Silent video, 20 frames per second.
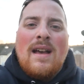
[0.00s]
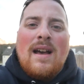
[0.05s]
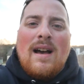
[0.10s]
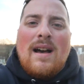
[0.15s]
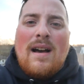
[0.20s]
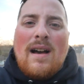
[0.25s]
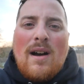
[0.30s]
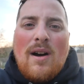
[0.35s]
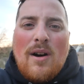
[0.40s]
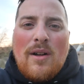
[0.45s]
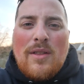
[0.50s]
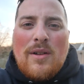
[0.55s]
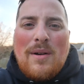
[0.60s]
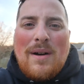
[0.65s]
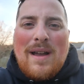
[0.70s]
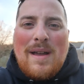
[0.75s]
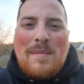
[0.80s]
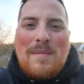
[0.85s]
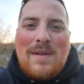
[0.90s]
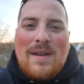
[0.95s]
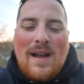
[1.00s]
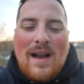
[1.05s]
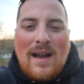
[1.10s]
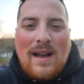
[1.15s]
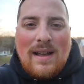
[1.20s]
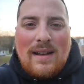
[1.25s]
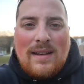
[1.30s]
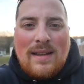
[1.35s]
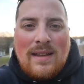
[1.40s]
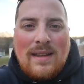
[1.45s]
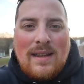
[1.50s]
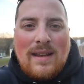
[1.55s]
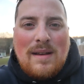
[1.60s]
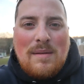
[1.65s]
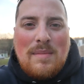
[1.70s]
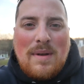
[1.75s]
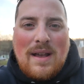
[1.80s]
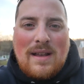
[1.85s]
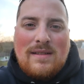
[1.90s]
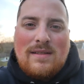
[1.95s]
Although I am not an
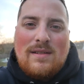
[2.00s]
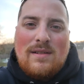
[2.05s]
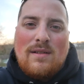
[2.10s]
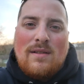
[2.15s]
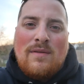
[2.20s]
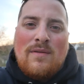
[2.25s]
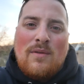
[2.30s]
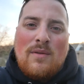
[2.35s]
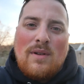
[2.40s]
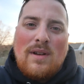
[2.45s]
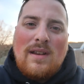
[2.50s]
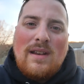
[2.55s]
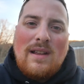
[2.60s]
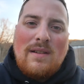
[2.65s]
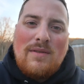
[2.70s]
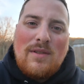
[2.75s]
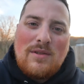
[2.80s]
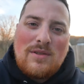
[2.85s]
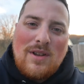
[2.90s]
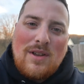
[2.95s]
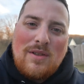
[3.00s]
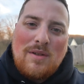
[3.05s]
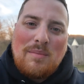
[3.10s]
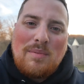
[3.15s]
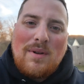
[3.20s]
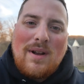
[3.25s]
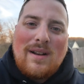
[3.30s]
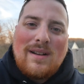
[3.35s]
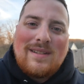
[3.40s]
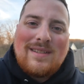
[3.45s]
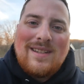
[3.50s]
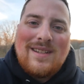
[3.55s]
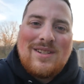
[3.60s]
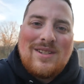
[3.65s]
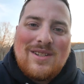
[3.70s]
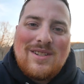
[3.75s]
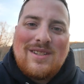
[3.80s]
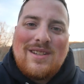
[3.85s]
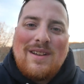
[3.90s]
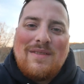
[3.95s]
ambassador for any of those other products, it's
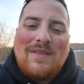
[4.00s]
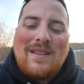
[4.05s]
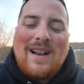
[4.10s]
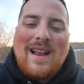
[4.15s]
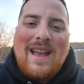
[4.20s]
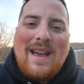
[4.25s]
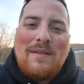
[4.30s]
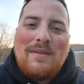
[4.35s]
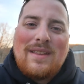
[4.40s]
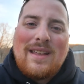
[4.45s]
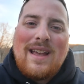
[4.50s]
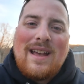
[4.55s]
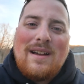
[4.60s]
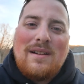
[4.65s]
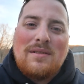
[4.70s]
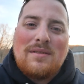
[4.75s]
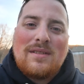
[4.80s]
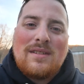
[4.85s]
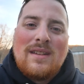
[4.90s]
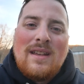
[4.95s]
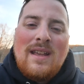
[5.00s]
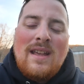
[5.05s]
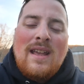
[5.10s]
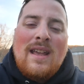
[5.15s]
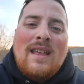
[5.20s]
stuff that I have at the house